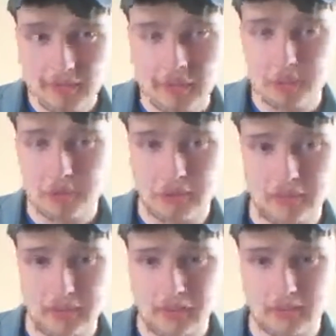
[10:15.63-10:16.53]
in front of
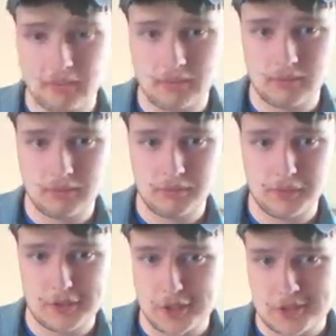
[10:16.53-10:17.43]

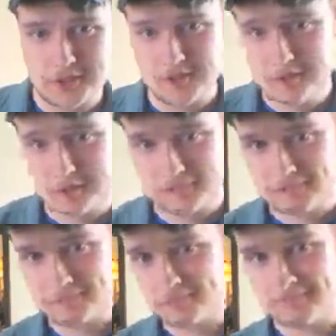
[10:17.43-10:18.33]
the church
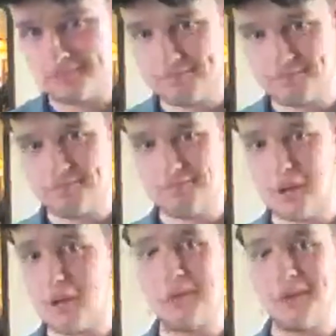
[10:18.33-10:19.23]

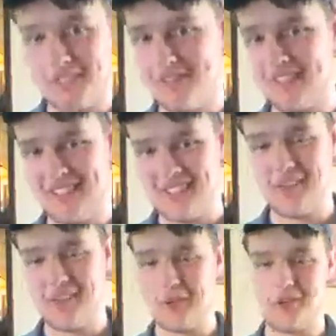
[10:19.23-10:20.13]
pulpit and everything,
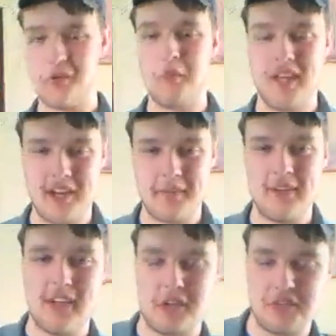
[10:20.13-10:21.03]
because there won't be anybody
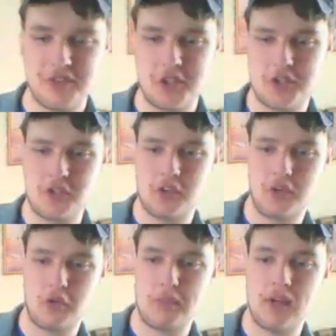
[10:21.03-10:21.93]
there because the church is
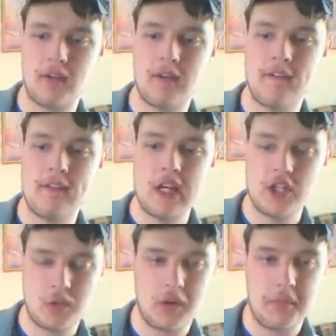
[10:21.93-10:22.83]
closed. But she
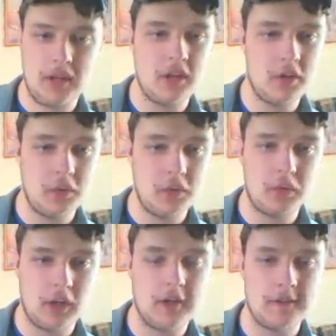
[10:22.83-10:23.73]
wanted me to do
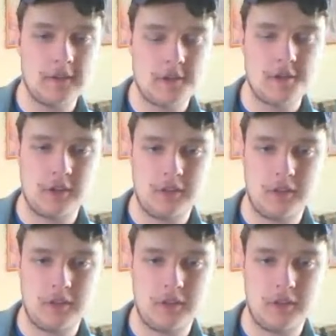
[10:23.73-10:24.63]
a church
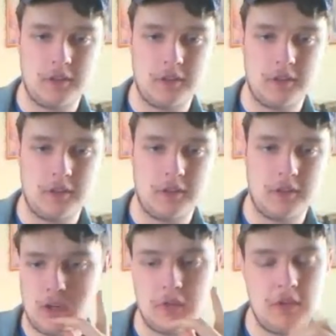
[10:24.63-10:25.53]
service there and live
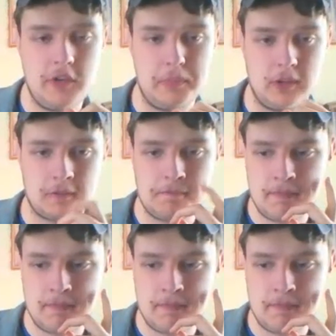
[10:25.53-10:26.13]
stream it on Facebook.